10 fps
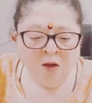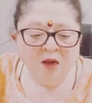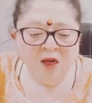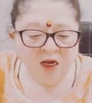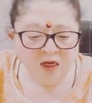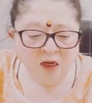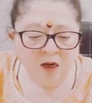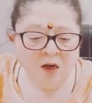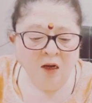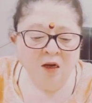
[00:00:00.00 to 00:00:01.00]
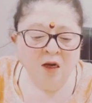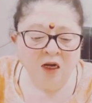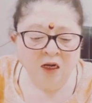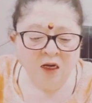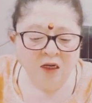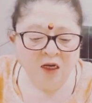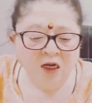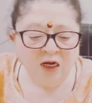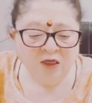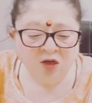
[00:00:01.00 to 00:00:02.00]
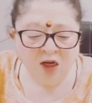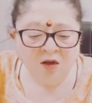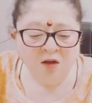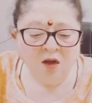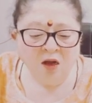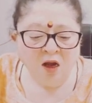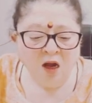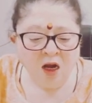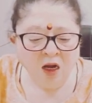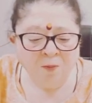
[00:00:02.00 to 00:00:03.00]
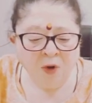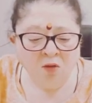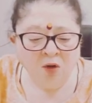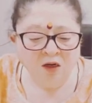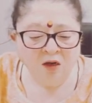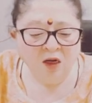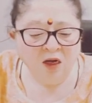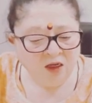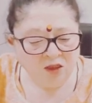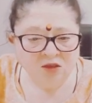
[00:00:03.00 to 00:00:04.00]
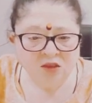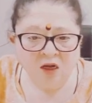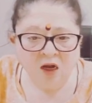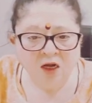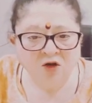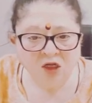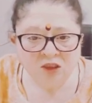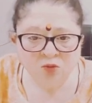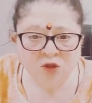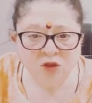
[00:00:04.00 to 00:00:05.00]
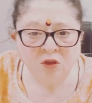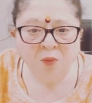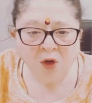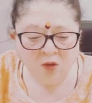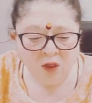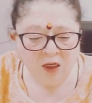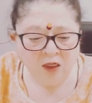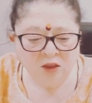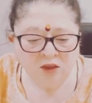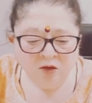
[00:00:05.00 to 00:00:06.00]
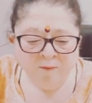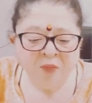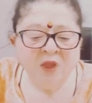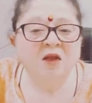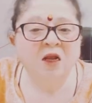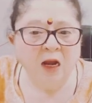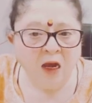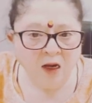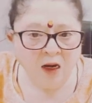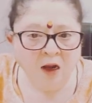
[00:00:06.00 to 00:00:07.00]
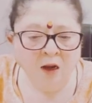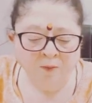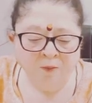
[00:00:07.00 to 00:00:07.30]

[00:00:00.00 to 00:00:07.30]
area under electric high powered lines, high transmission power lines, nala